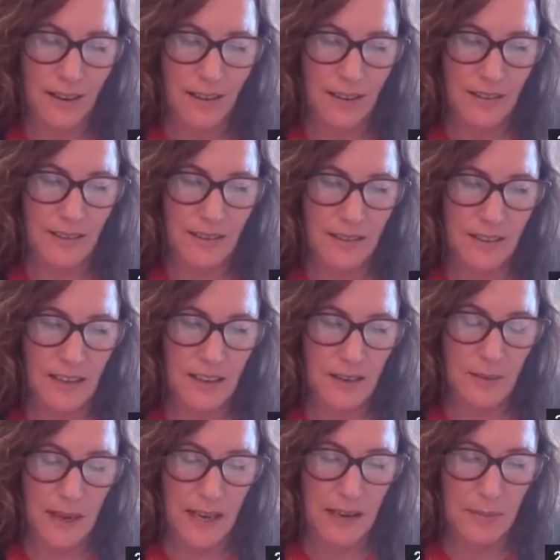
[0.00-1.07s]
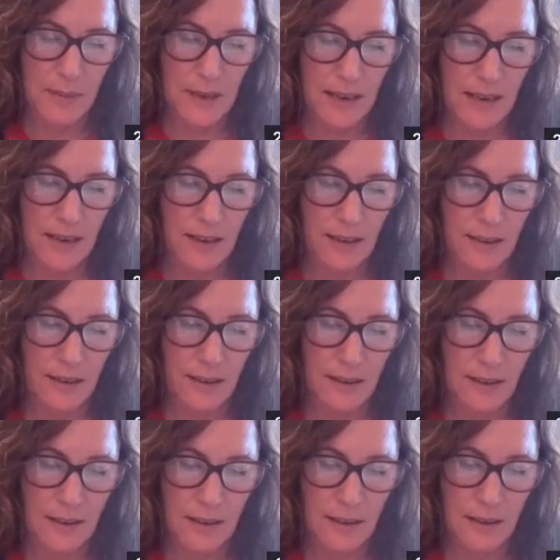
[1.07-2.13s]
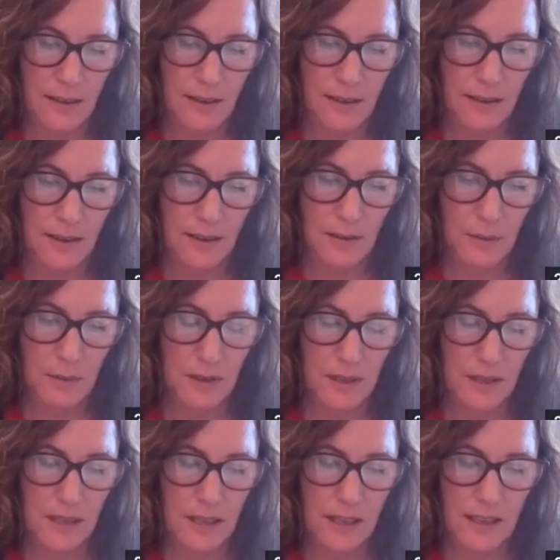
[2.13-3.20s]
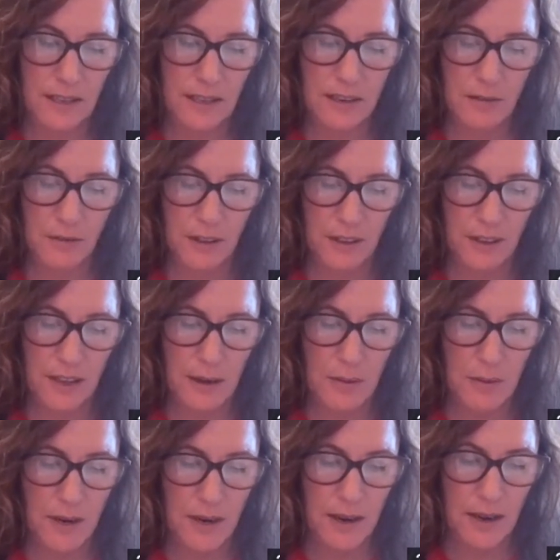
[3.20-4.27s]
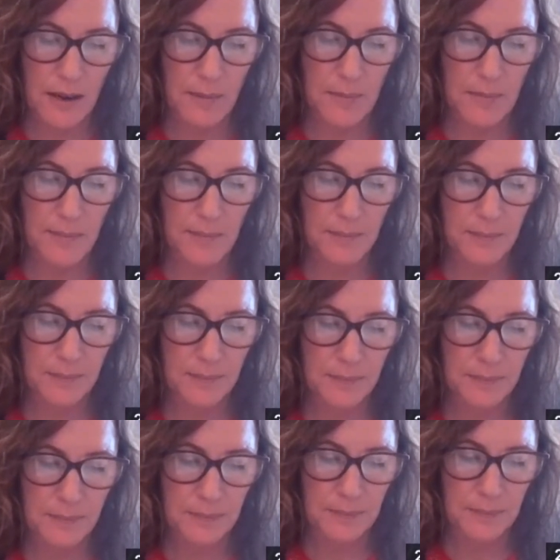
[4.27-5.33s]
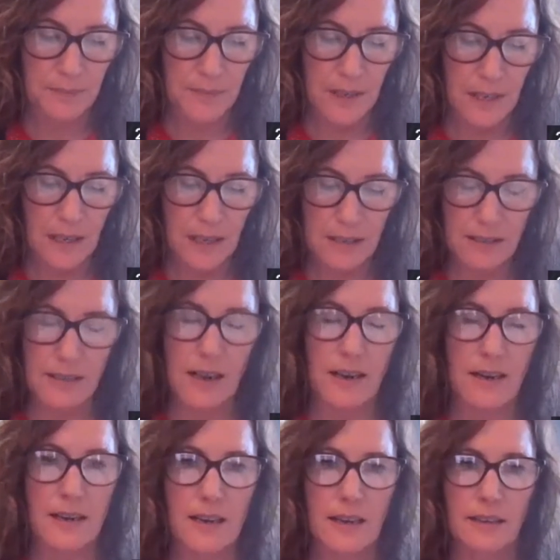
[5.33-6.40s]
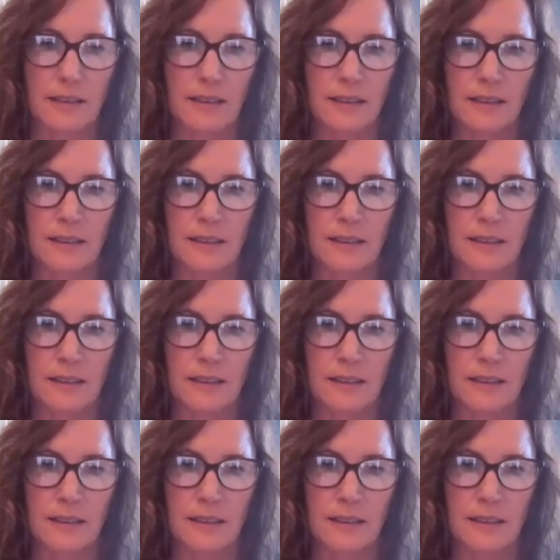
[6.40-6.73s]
it's going to make me really think differently when I'm assigning